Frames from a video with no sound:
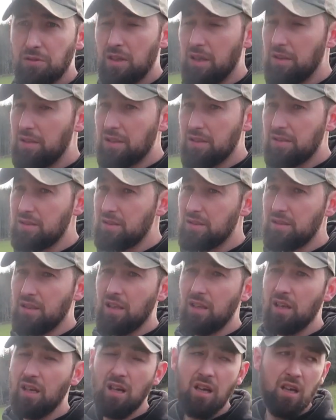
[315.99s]
And
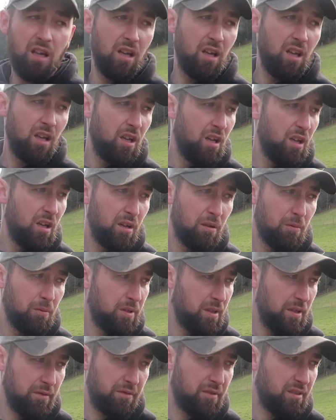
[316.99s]
yesterday,
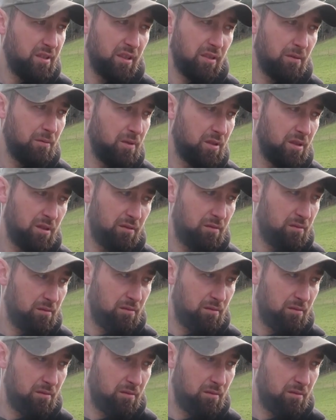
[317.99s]
with everything, with the